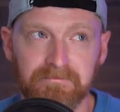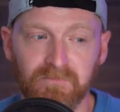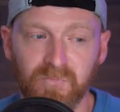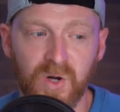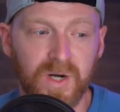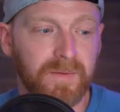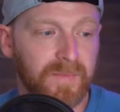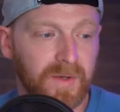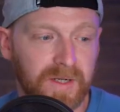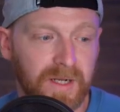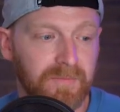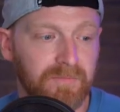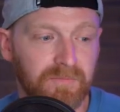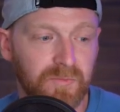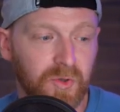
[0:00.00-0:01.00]
Right,
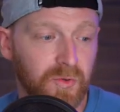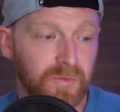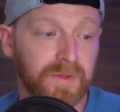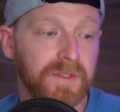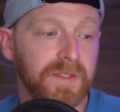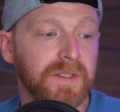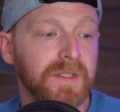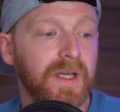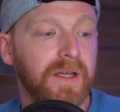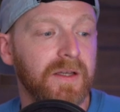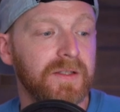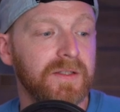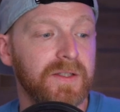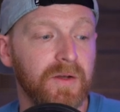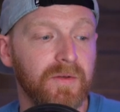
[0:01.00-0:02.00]
okay, cool.
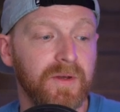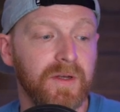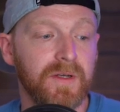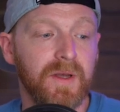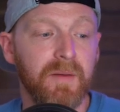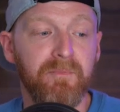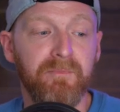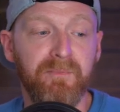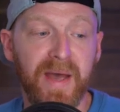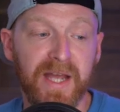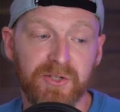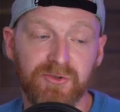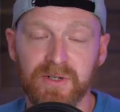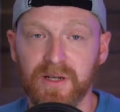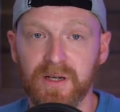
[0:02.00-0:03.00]
So,
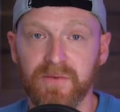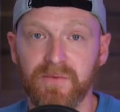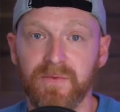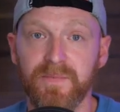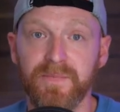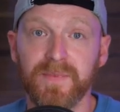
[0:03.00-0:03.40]
battery life.